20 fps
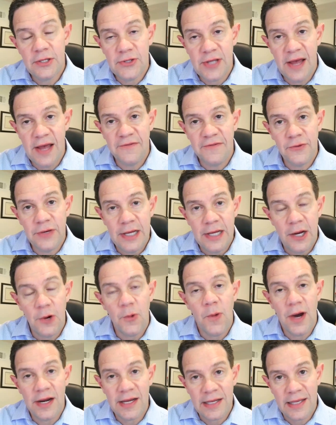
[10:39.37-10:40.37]
you definitely don't
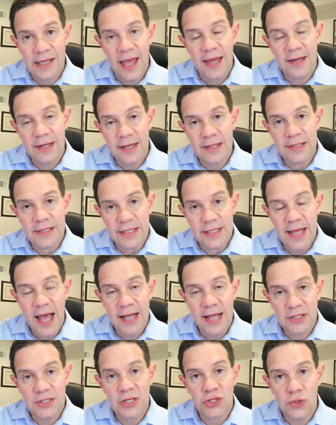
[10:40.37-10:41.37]
want to get into
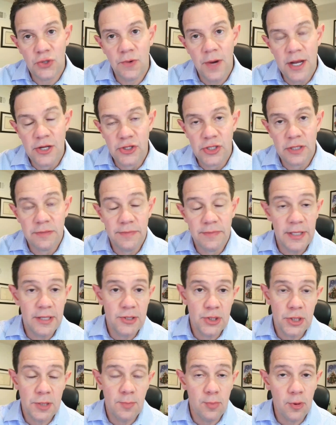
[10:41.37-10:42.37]
that situation
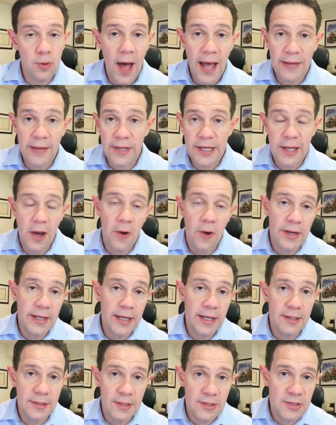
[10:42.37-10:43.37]
because you're blindly going
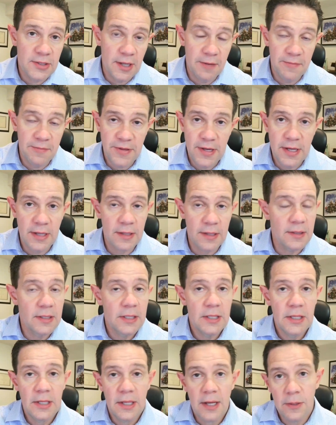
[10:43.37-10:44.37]
into something
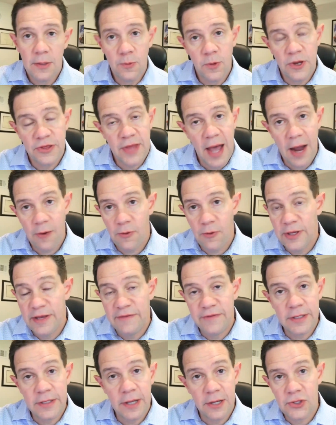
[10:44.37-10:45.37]
without really
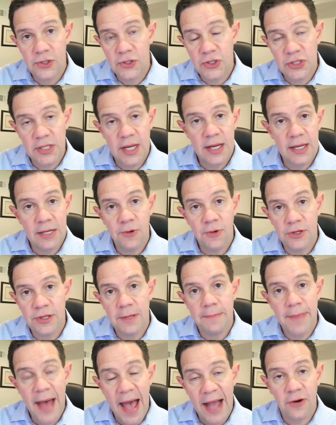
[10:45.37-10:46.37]
even understanding what
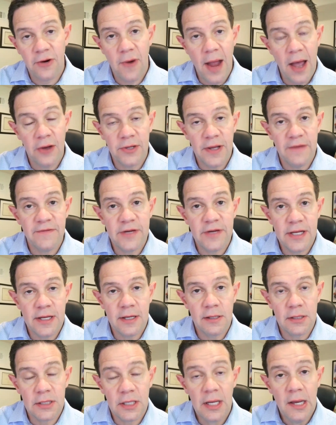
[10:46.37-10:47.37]
the background of it
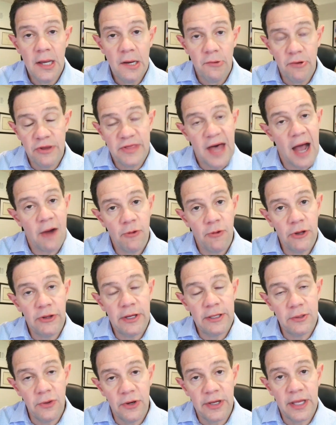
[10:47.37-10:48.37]
is, yeah. without
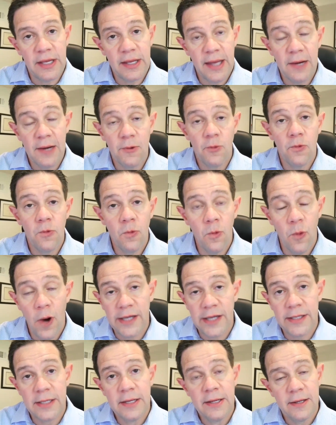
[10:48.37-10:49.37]
really looking at what